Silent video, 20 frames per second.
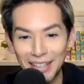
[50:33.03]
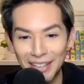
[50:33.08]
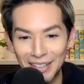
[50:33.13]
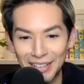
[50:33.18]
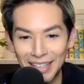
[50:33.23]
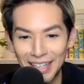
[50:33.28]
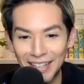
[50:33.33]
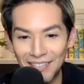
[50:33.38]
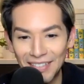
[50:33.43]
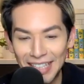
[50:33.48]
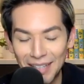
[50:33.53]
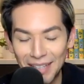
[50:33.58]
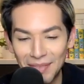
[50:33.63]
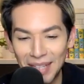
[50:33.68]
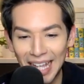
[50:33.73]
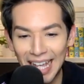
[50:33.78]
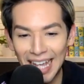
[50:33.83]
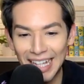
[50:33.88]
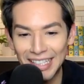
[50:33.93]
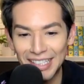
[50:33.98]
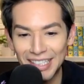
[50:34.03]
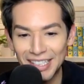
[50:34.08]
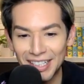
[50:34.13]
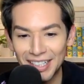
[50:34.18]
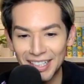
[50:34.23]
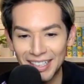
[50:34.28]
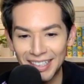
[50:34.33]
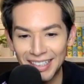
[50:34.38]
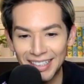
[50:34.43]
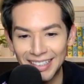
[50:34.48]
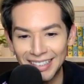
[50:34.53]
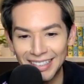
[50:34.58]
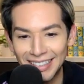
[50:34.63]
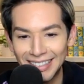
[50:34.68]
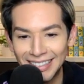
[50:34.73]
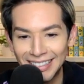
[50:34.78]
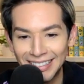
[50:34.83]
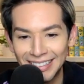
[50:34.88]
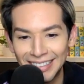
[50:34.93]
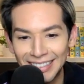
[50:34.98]
You're giving them the answer.
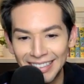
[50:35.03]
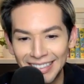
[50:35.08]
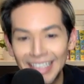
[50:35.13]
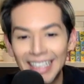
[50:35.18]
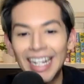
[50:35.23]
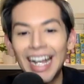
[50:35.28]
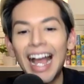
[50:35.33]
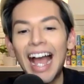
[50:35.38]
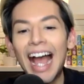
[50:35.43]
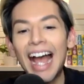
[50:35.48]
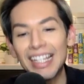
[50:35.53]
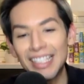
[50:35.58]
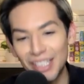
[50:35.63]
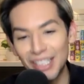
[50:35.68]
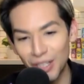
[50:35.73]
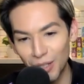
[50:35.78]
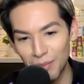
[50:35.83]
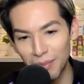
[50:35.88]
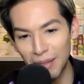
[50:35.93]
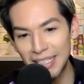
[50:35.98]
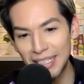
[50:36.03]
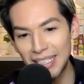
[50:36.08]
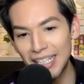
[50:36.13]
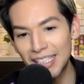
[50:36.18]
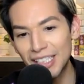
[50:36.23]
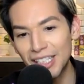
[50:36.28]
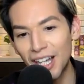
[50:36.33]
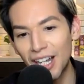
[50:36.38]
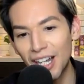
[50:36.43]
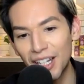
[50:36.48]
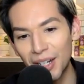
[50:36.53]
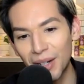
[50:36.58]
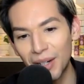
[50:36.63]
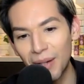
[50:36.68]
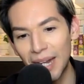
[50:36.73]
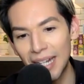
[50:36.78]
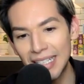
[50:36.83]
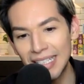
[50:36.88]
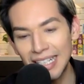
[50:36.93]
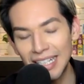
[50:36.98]
As told by Tons, got it
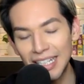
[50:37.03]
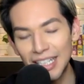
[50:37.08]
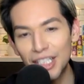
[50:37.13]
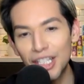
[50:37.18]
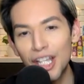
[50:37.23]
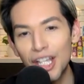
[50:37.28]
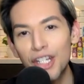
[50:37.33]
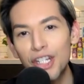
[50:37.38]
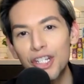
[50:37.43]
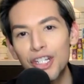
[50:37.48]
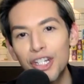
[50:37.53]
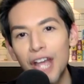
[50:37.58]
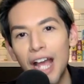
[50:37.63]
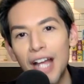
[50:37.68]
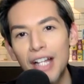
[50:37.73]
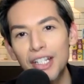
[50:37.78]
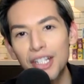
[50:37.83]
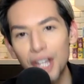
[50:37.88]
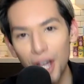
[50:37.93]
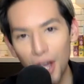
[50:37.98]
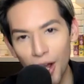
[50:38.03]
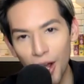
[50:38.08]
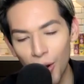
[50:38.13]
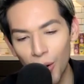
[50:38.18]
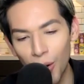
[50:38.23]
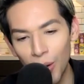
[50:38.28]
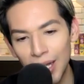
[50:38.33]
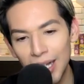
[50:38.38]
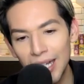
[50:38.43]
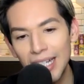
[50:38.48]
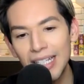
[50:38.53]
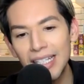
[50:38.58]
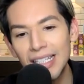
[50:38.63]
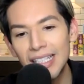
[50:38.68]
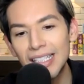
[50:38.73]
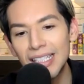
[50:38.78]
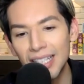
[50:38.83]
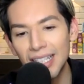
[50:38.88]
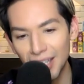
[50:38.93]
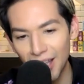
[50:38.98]
correct. It is Chateau
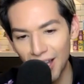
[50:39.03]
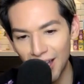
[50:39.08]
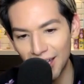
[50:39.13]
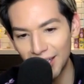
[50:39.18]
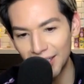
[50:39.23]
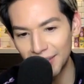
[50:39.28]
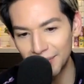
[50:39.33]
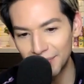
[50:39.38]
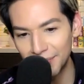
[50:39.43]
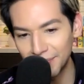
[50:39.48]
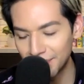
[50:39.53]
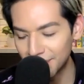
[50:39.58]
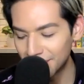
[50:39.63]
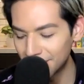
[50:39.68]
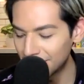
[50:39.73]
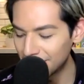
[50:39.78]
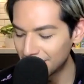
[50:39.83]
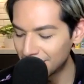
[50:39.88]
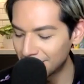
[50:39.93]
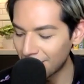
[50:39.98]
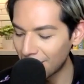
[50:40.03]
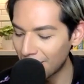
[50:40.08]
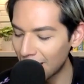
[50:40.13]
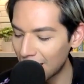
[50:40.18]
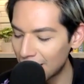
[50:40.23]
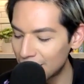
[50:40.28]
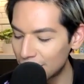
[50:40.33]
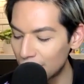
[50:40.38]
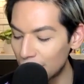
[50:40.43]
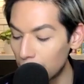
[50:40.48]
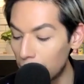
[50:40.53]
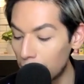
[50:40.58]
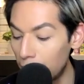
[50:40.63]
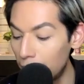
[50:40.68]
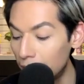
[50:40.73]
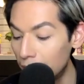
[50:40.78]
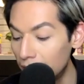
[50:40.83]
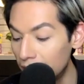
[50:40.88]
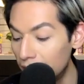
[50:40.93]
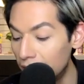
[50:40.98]
Salon. So the
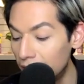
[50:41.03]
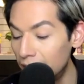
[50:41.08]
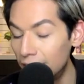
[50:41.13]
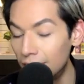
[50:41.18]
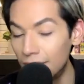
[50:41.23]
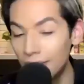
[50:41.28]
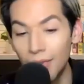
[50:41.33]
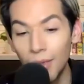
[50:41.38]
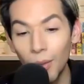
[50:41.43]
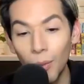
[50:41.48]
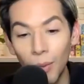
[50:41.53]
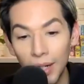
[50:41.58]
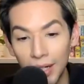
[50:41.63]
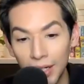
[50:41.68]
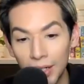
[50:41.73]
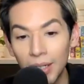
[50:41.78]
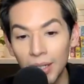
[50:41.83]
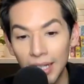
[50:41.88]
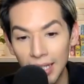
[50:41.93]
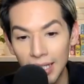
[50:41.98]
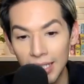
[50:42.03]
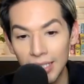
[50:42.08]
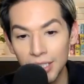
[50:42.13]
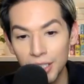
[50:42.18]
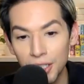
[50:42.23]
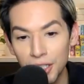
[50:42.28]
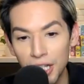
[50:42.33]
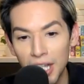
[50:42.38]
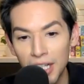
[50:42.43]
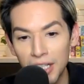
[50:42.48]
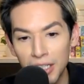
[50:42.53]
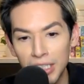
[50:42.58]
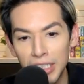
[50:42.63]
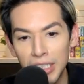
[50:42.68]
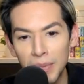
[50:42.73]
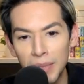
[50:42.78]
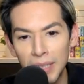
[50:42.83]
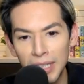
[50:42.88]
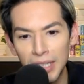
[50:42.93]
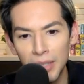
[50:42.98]
the winner is Chateau. Did
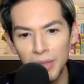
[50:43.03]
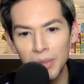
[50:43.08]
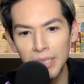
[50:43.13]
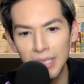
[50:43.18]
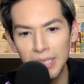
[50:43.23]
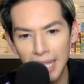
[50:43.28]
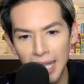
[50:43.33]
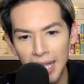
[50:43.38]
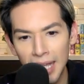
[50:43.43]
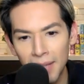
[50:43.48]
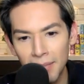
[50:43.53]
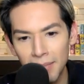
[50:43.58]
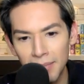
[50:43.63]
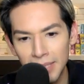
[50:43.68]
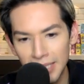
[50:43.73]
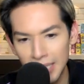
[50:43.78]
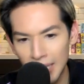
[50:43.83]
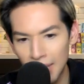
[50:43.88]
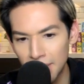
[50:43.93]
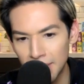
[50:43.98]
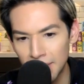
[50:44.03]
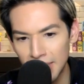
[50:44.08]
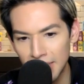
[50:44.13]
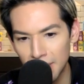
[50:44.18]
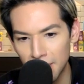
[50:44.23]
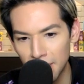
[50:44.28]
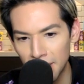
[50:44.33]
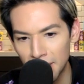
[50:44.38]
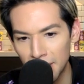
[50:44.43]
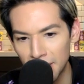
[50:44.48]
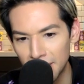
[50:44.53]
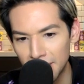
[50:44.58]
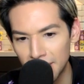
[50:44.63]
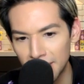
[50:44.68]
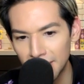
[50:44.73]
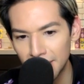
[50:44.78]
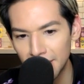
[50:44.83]
we lose Sam? Sam disappeared.